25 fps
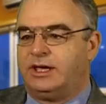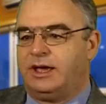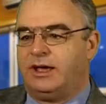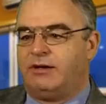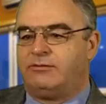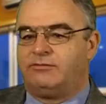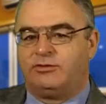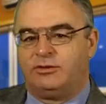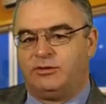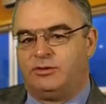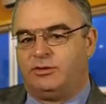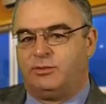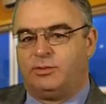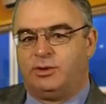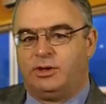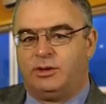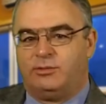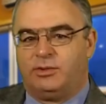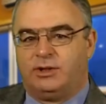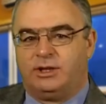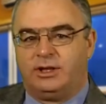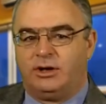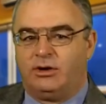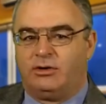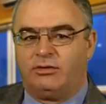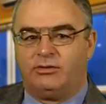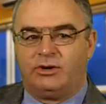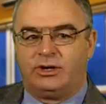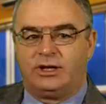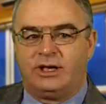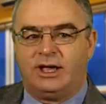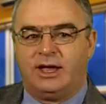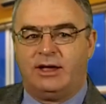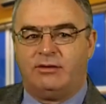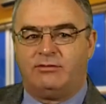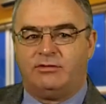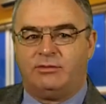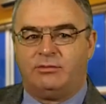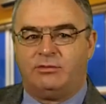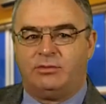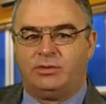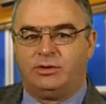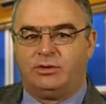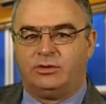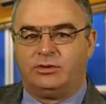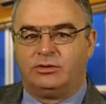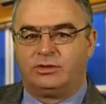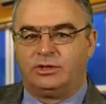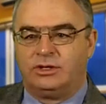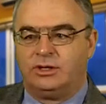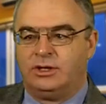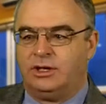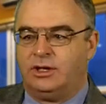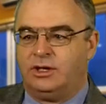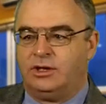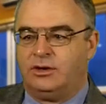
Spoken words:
can from the people they already have on board,